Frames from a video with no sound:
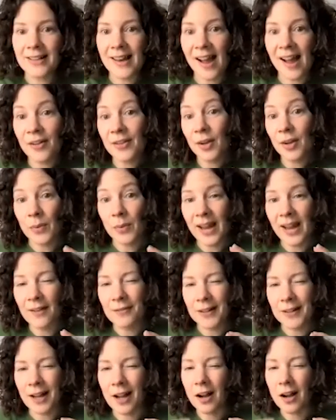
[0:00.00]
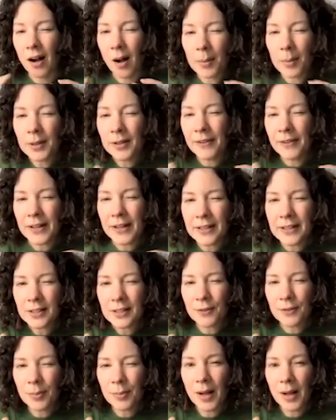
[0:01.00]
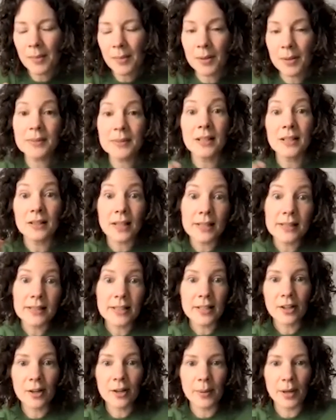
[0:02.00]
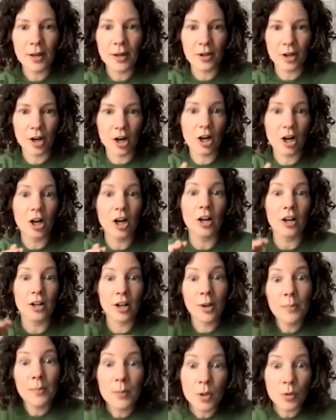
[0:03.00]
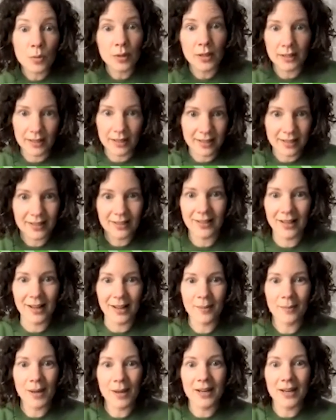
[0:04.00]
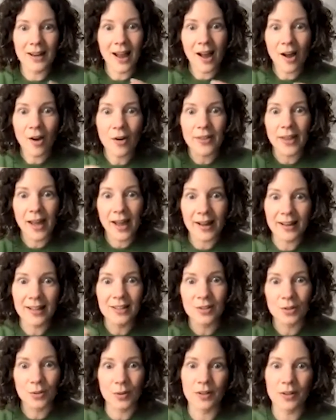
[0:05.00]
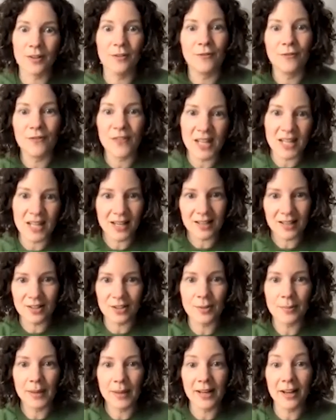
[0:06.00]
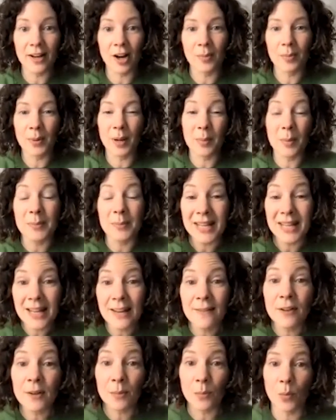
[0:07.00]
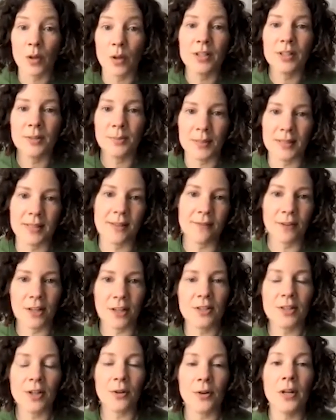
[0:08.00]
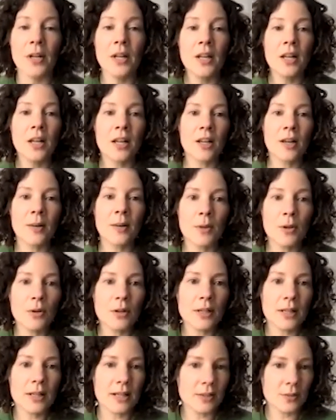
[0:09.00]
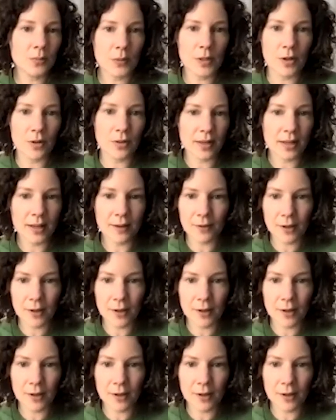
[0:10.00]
now that we have like a couple of ideas for problems, let's hear about our community and how that can sort of feed into making our problem even more specific. So communities, when you think of